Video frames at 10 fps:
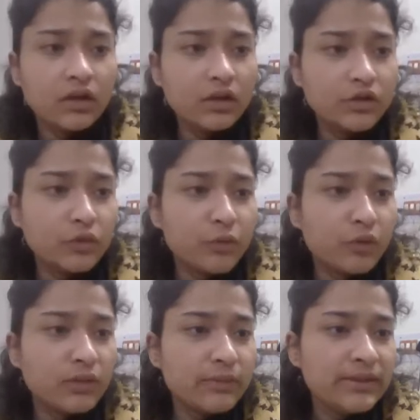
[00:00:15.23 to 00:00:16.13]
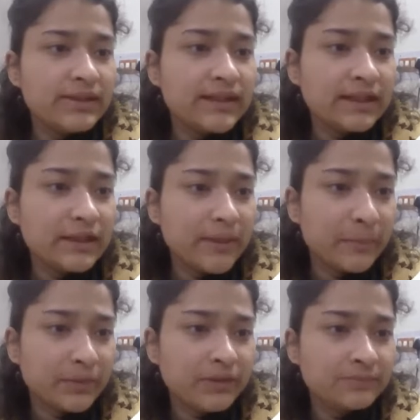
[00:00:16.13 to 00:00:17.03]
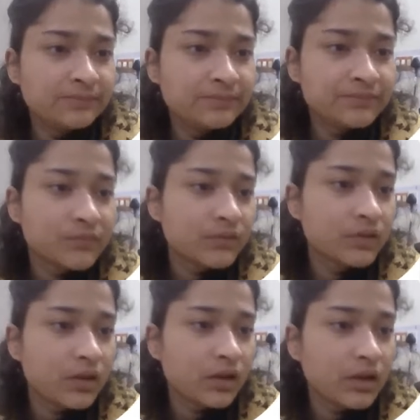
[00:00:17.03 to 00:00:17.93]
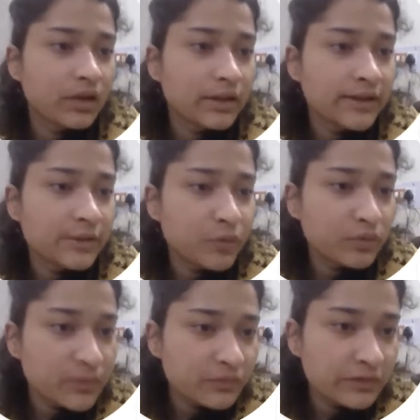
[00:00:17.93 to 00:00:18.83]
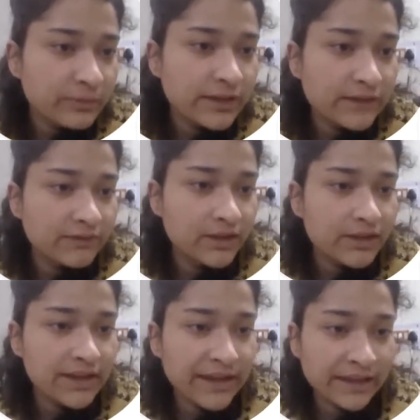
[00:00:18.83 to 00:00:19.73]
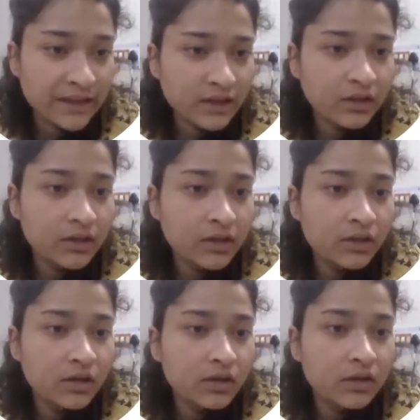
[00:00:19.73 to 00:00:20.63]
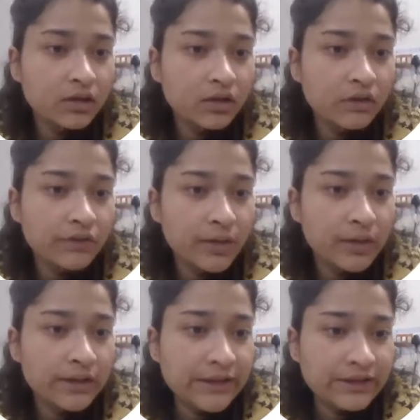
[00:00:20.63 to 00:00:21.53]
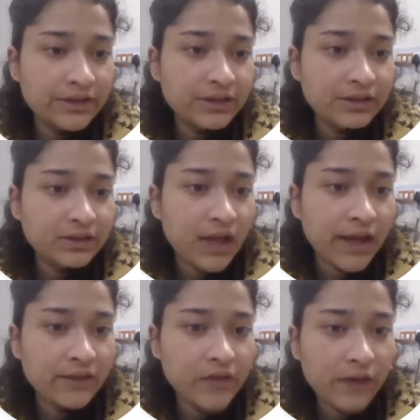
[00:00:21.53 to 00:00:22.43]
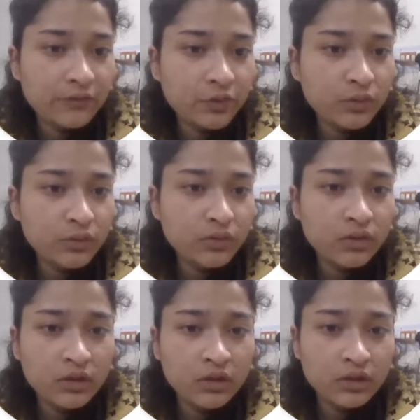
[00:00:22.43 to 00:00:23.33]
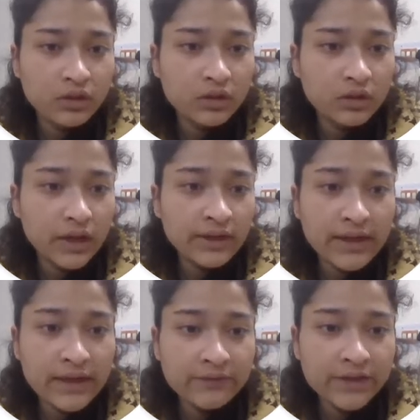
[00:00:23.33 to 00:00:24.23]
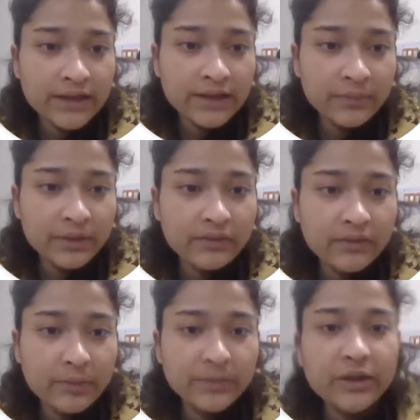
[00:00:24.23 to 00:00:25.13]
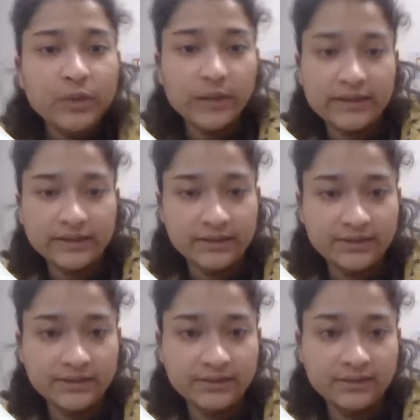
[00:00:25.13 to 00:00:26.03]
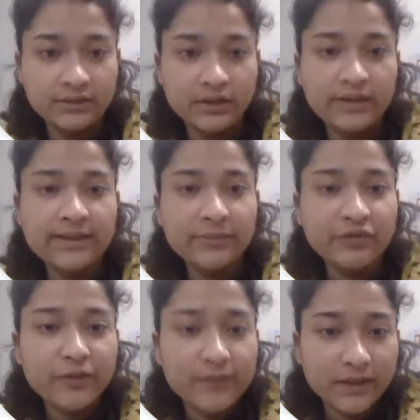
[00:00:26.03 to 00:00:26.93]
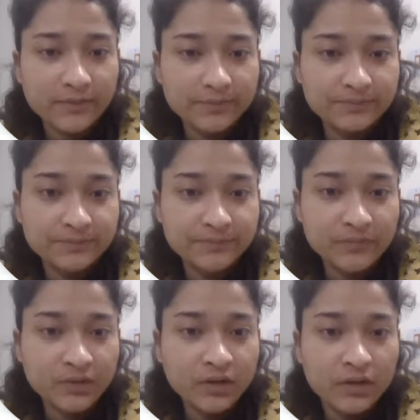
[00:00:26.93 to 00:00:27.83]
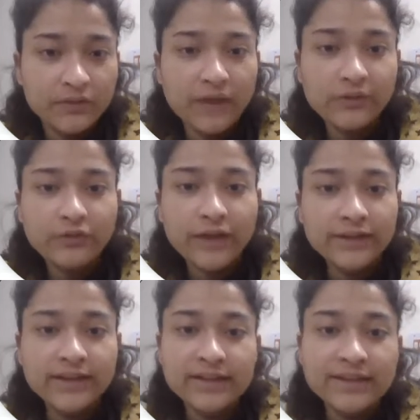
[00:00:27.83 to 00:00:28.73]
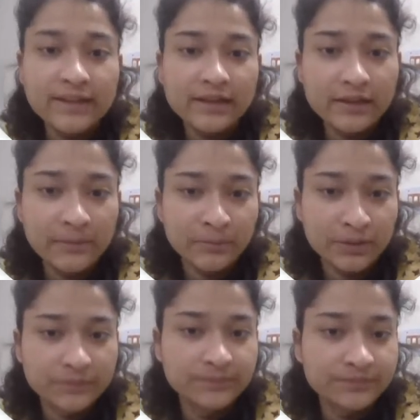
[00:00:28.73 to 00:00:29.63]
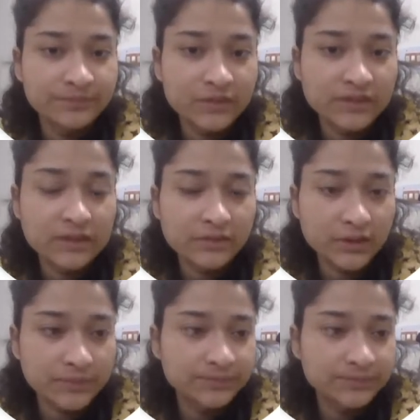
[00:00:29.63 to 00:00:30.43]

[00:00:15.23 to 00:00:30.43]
So problem is single number. In this problem we'll be given an array of integers, and we have to and every element will appear twice except for one. We have to find that single number, single one.